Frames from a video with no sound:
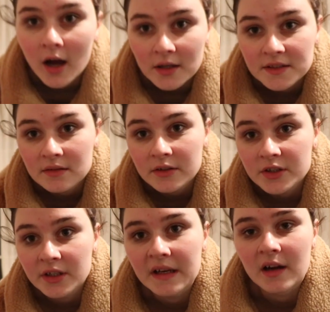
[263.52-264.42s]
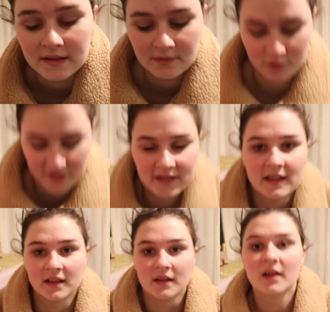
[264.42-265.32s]
I just want to show you guys what's
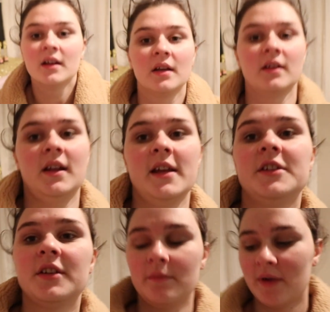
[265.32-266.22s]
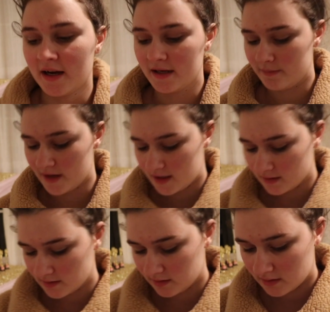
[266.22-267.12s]
in each of the party
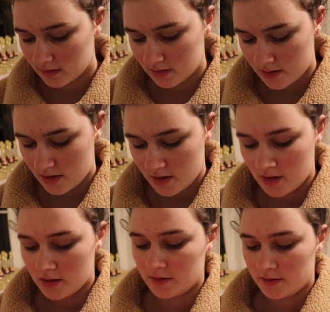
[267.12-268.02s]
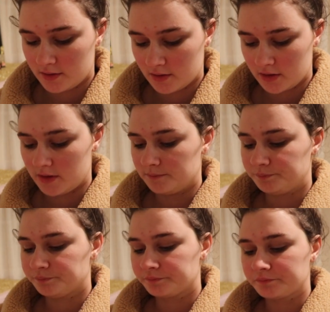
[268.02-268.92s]
bags. So
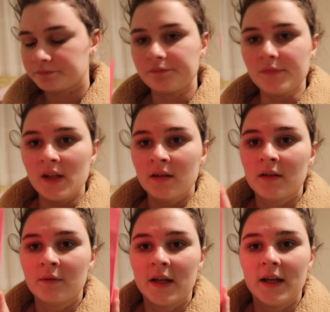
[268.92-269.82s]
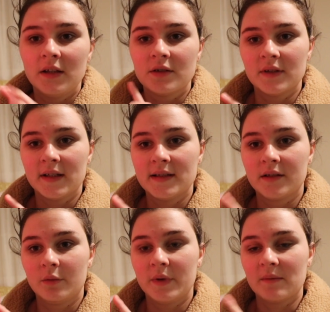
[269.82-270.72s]
we're doing these
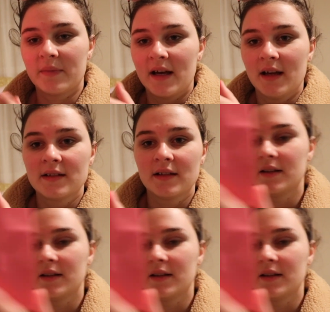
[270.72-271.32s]
little pink bags and